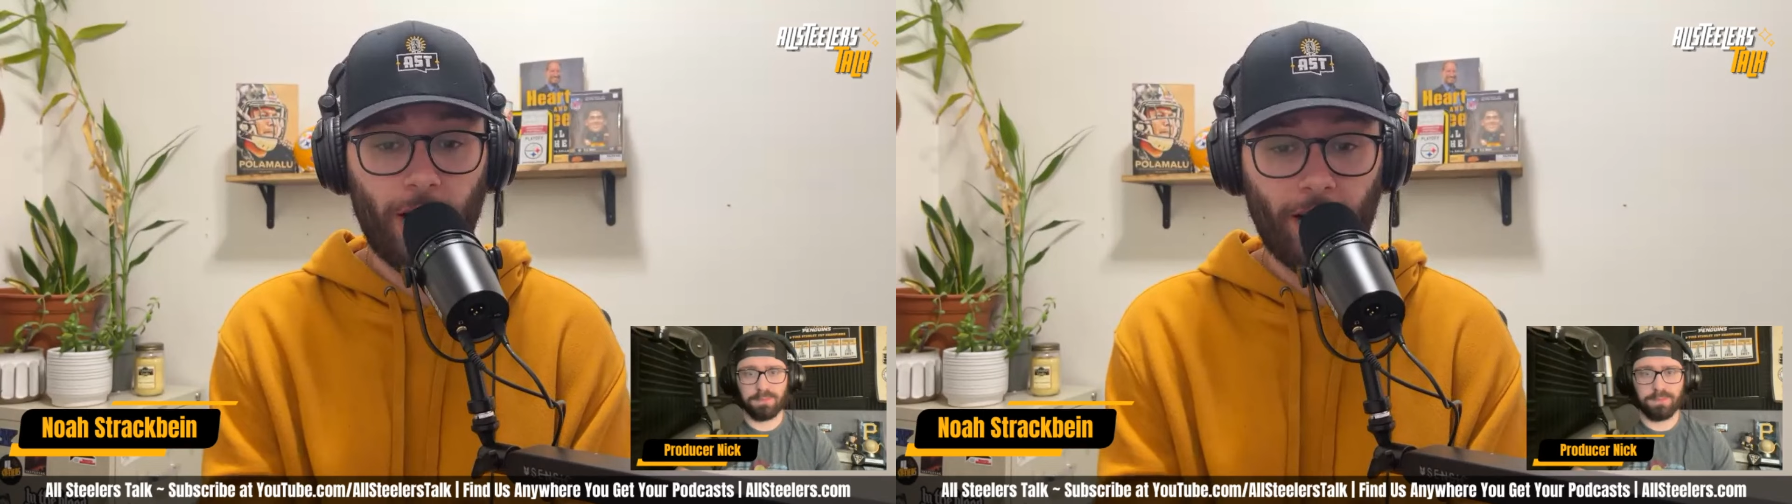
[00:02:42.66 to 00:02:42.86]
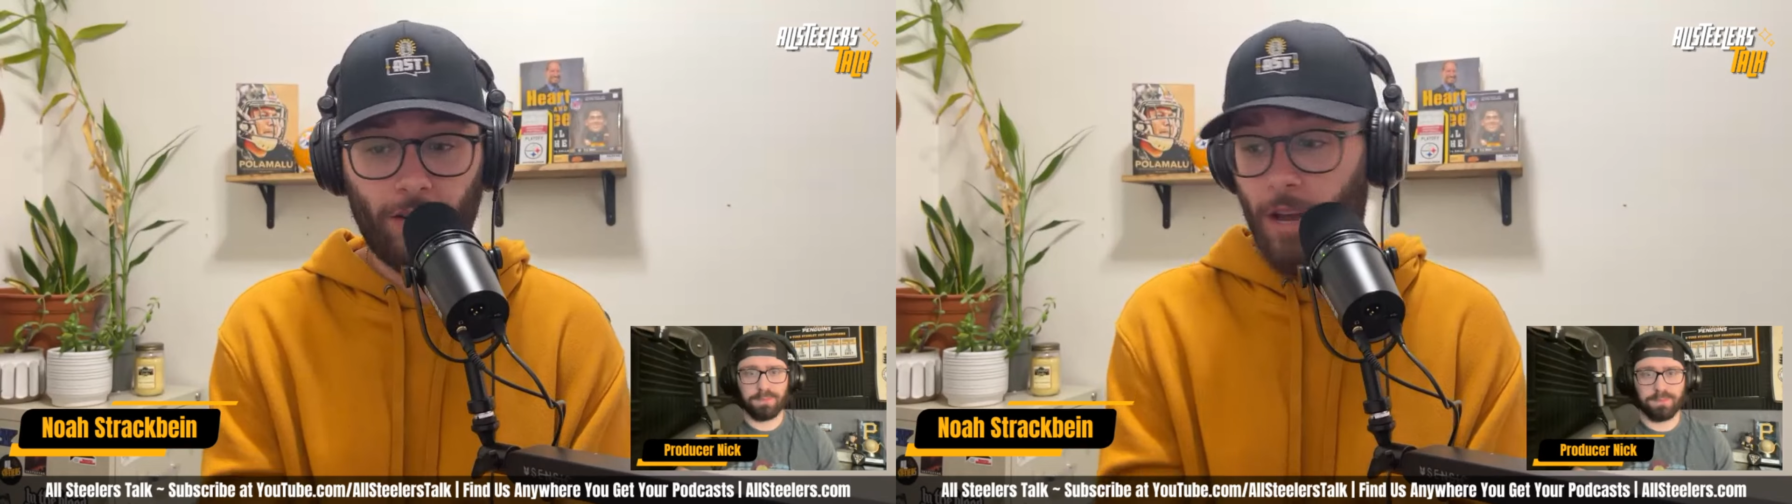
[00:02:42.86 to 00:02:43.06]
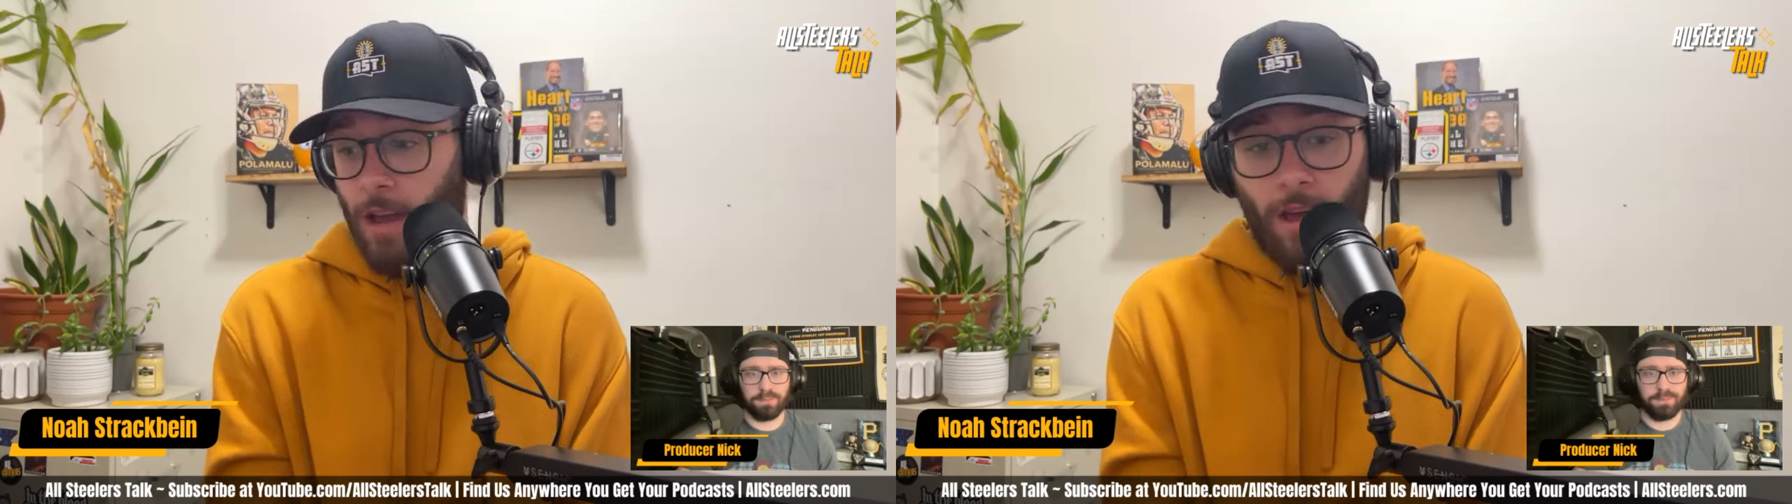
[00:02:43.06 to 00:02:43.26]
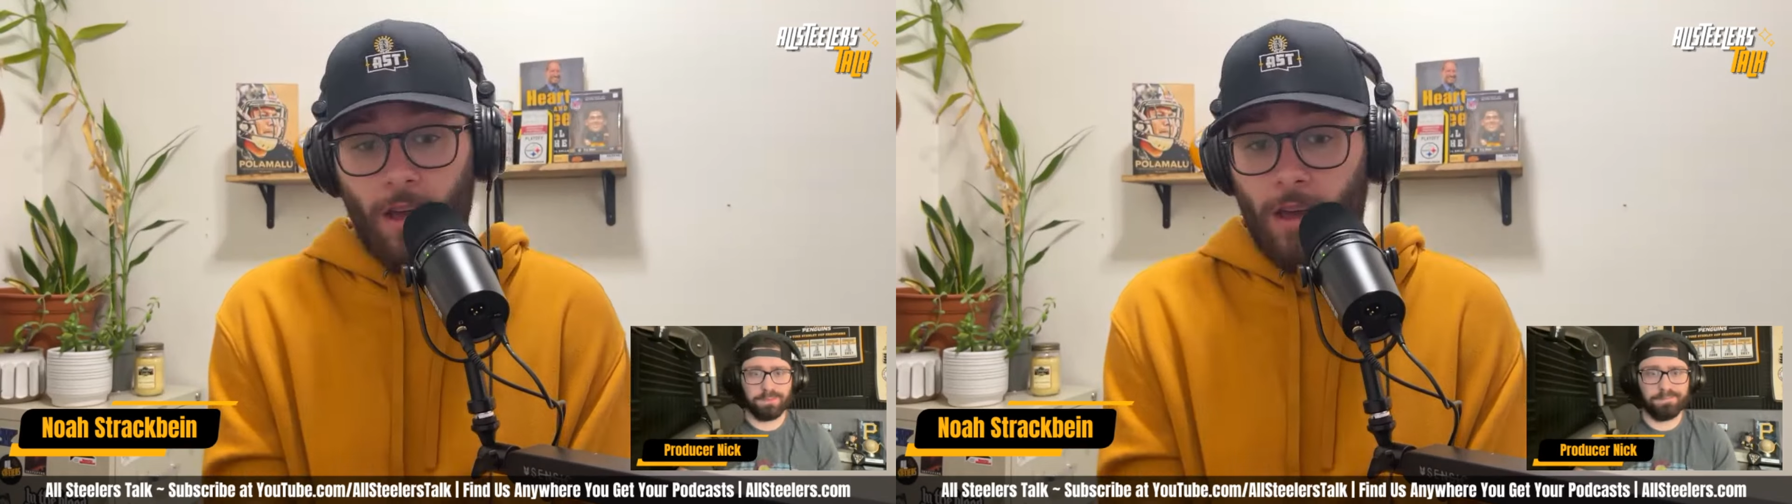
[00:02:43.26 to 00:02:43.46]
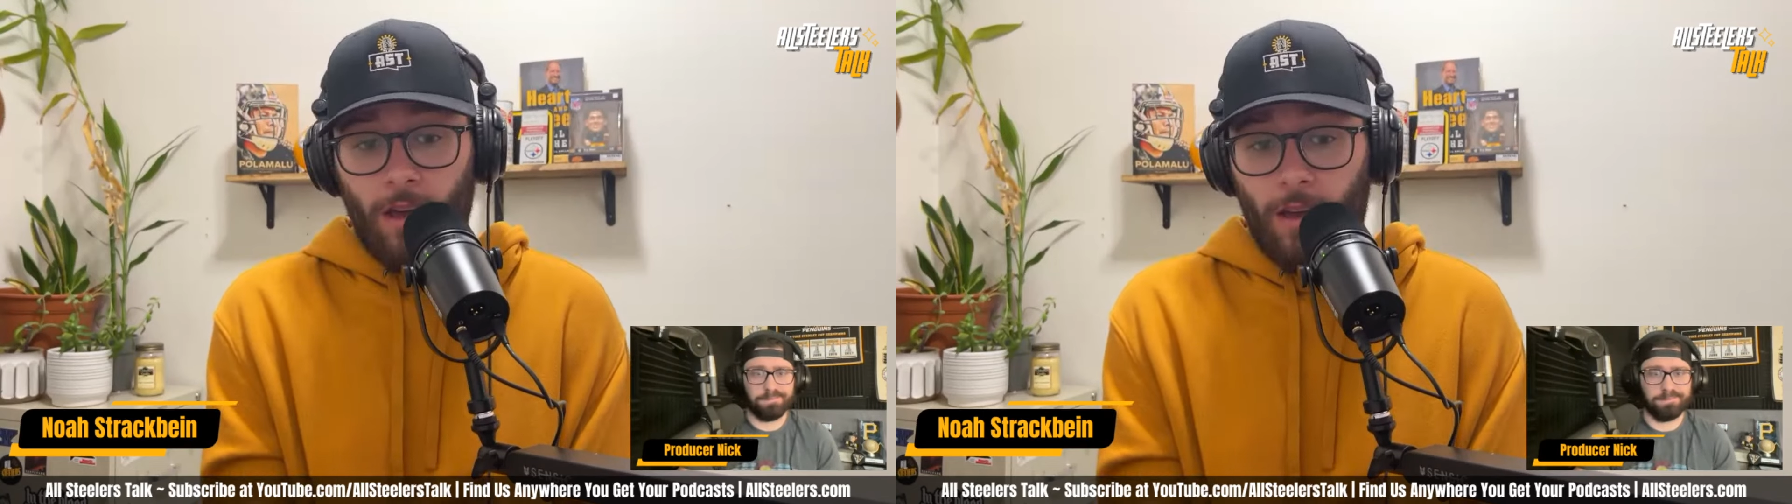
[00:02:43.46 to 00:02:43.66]
round.
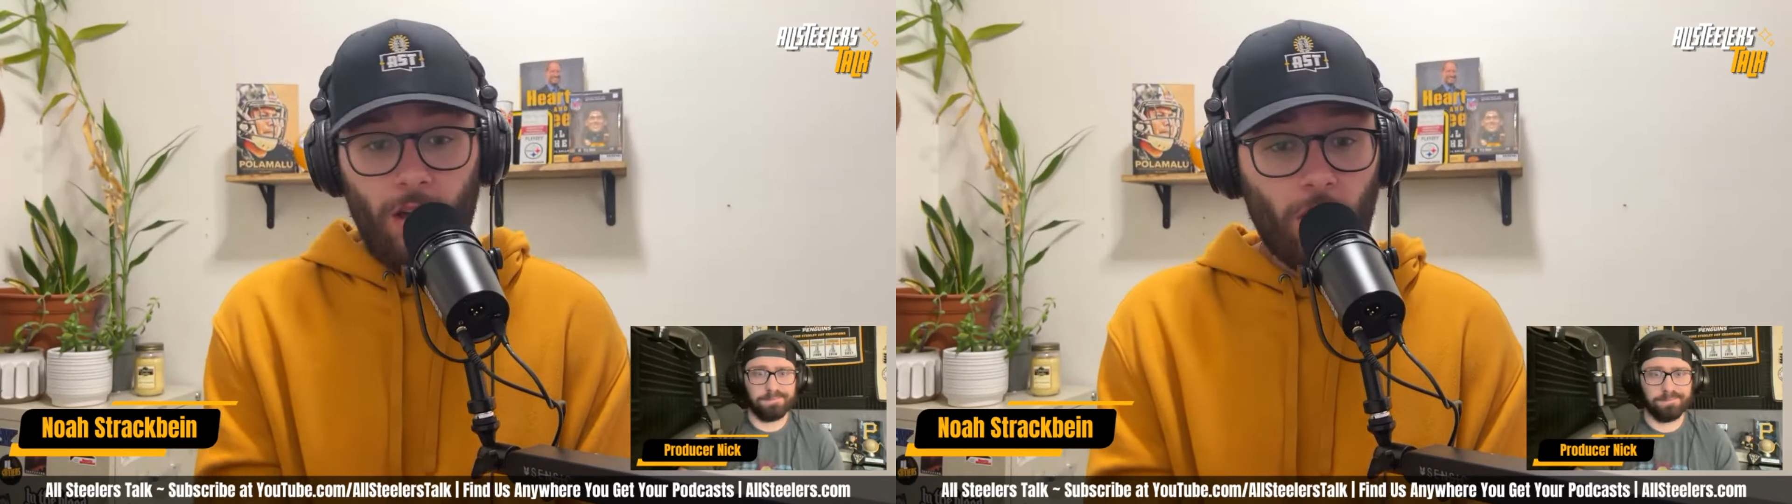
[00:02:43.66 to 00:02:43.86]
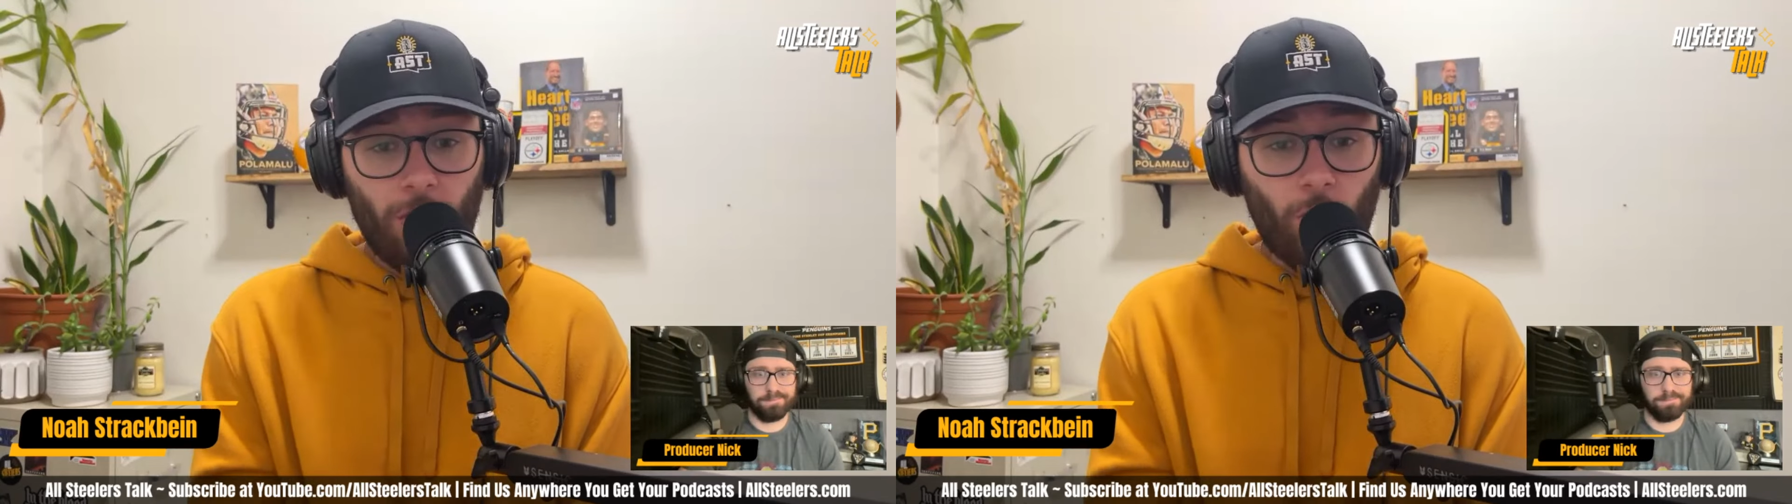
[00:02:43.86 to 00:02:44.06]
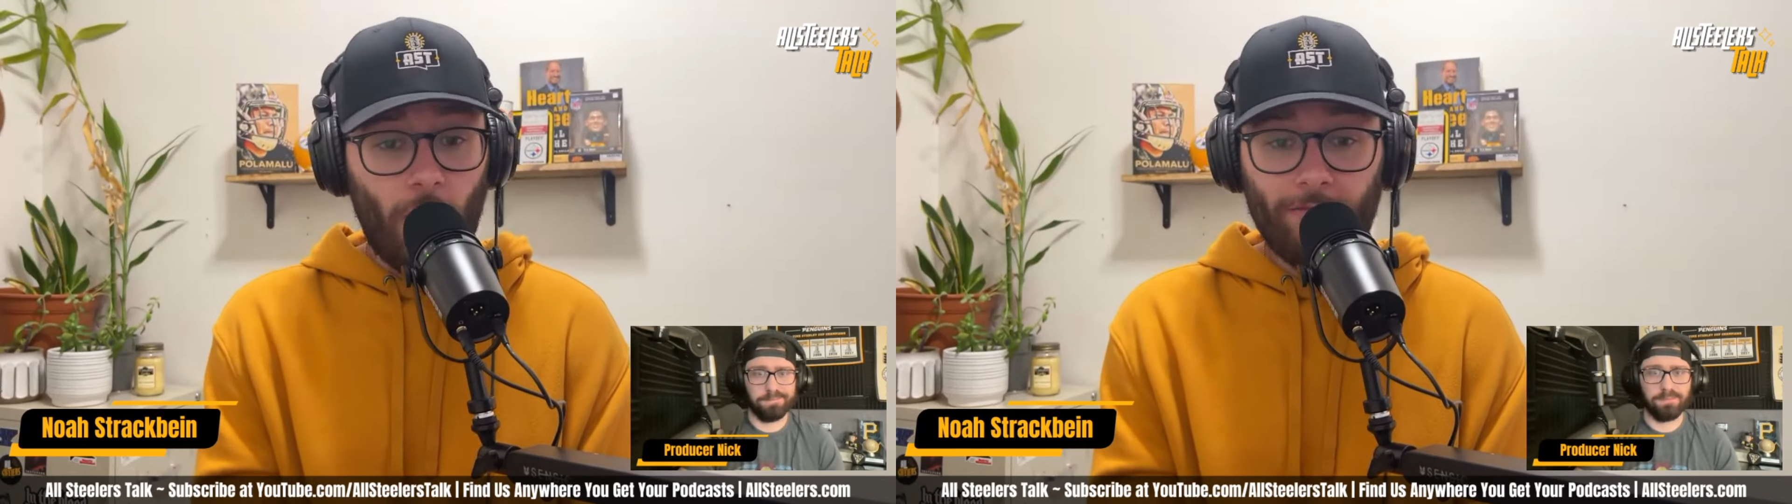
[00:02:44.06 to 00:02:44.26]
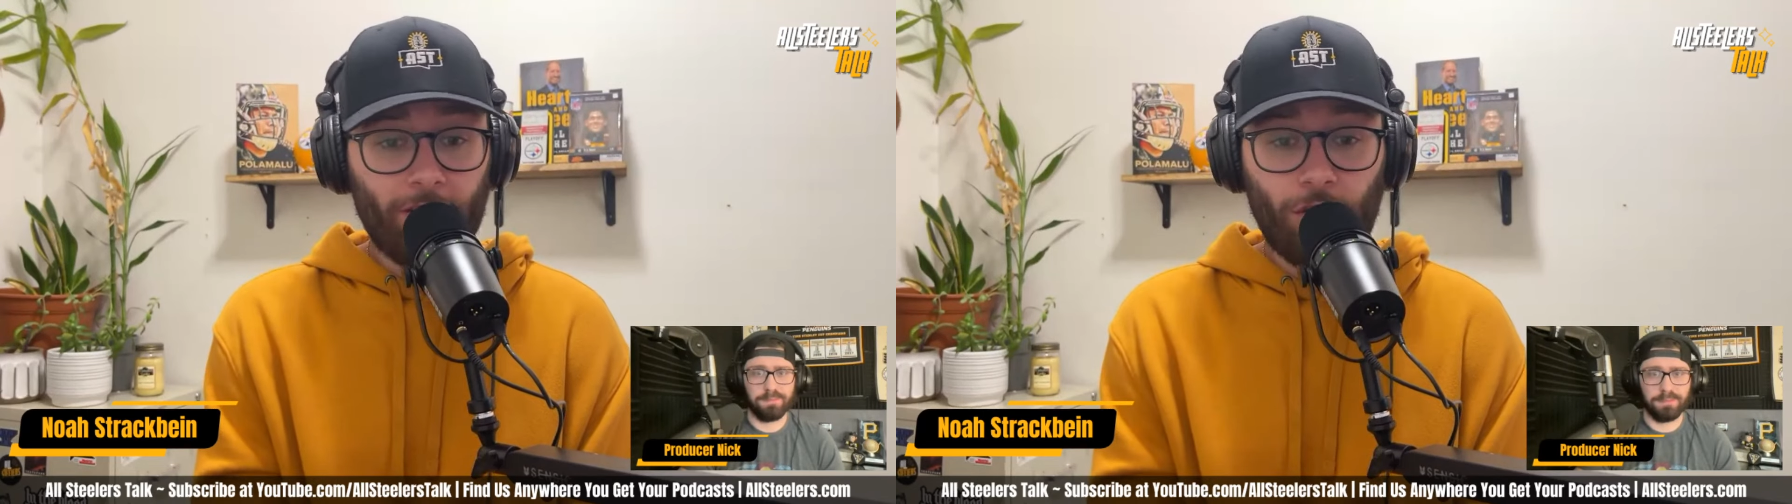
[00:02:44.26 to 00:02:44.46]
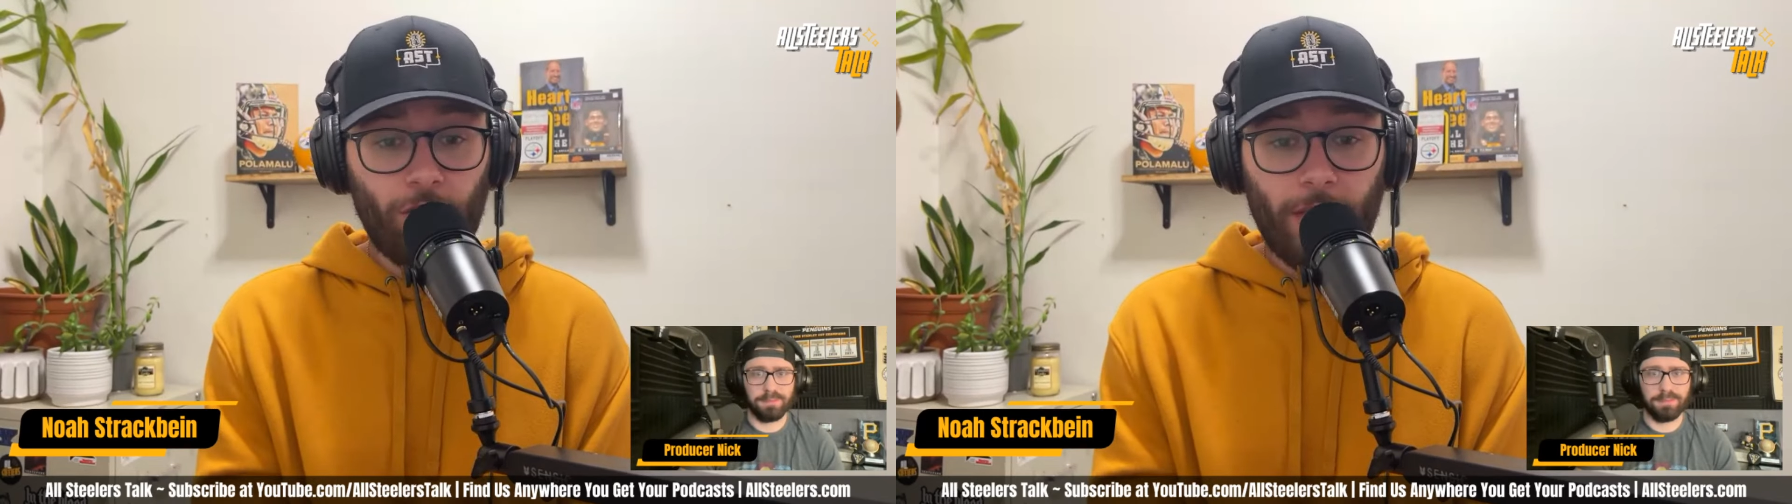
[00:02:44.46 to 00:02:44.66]
Why
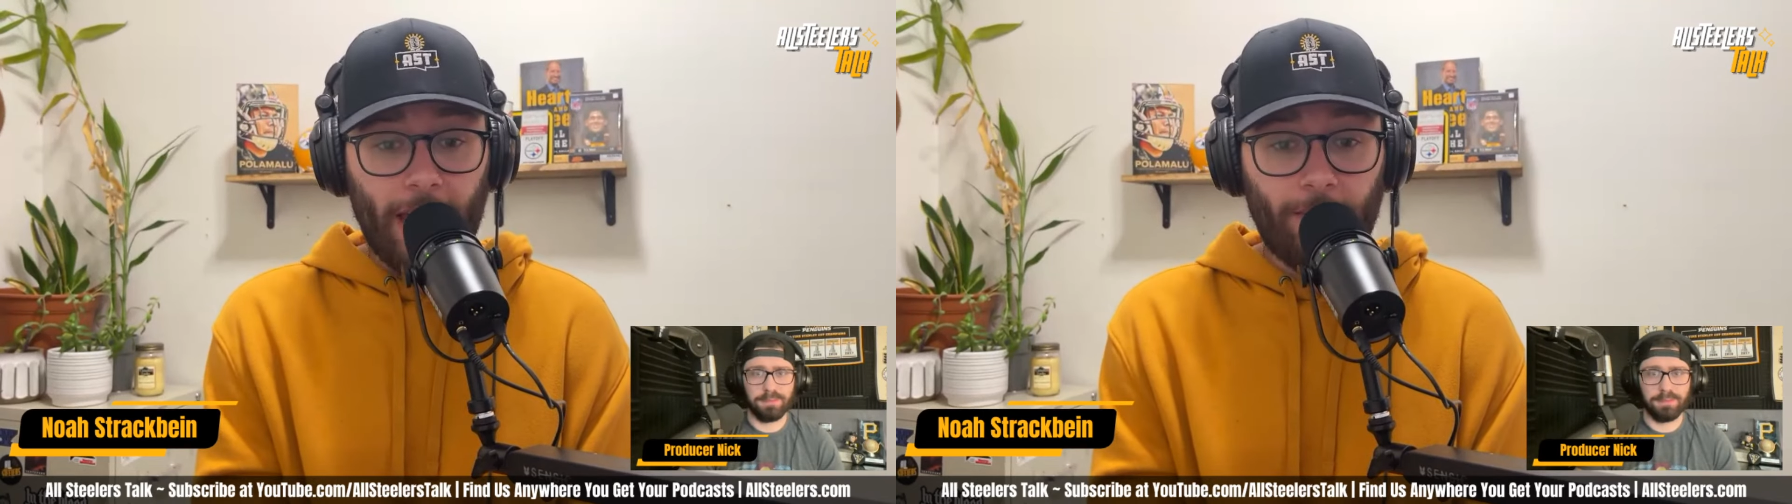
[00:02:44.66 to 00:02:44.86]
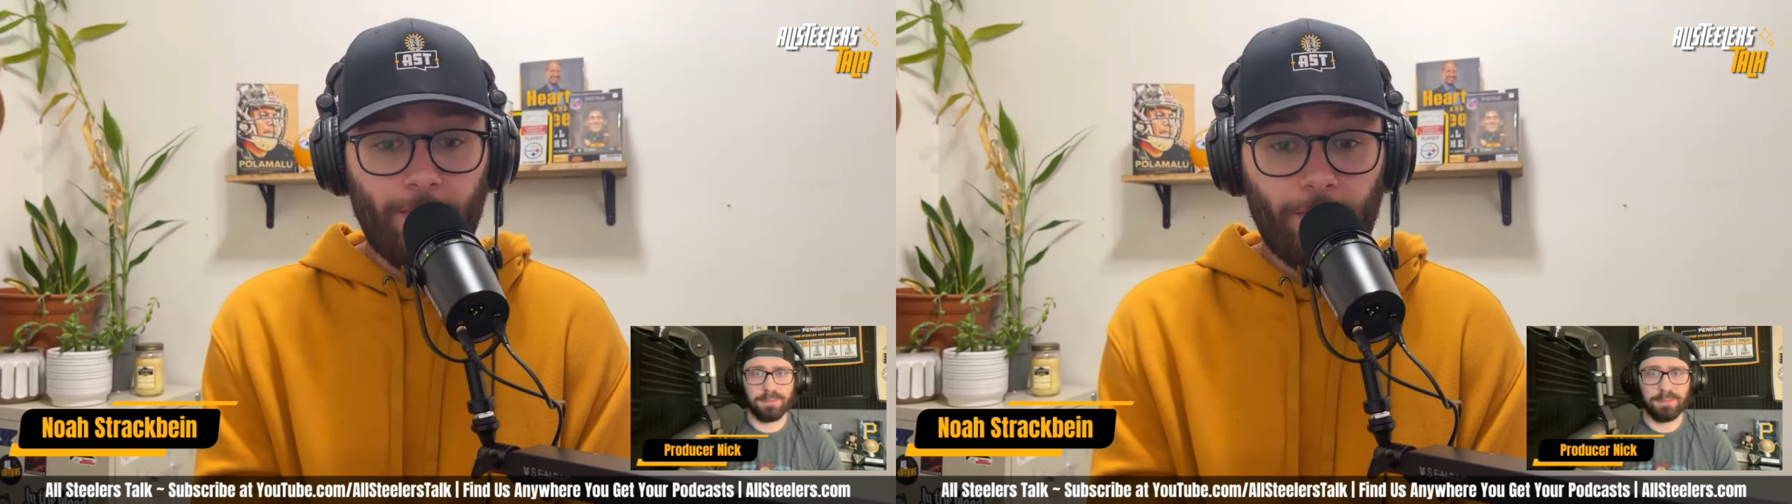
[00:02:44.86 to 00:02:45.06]
would you do that?